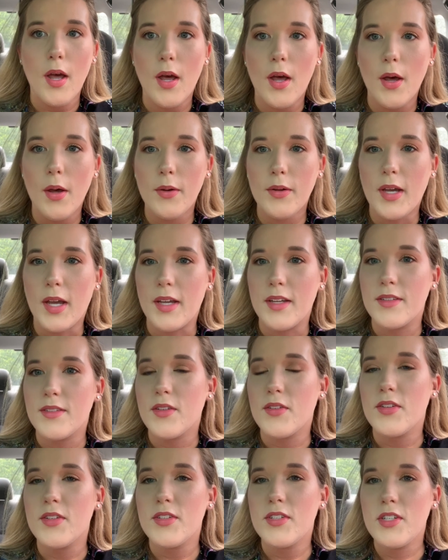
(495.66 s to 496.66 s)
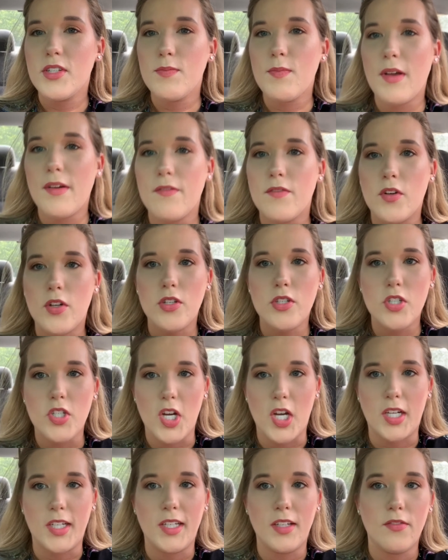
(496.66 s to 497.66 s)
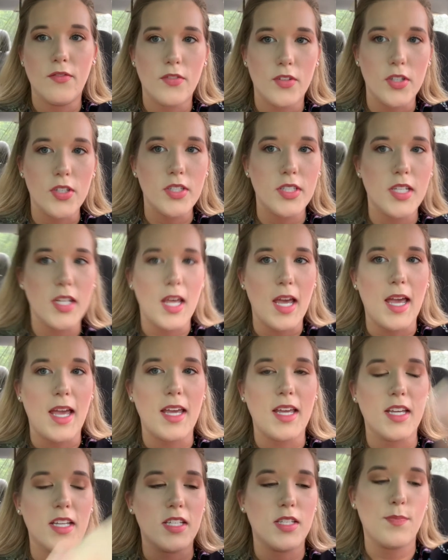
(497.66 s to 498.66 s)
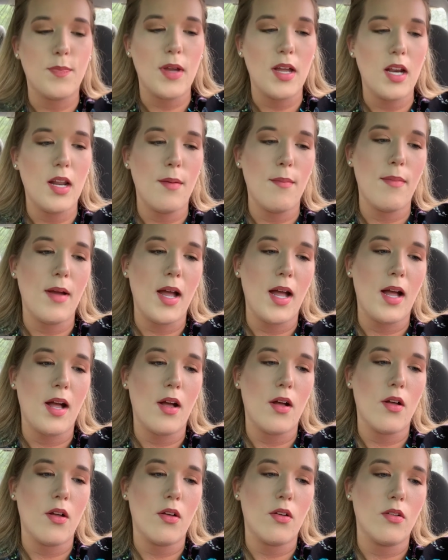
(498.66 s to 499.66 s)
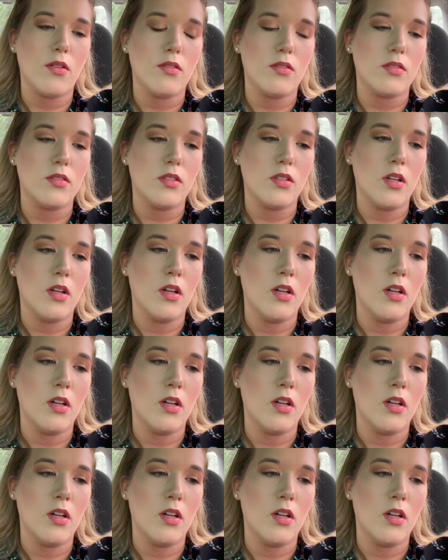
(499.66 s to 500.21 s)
Okay, so this is my first check-in for today. It's been about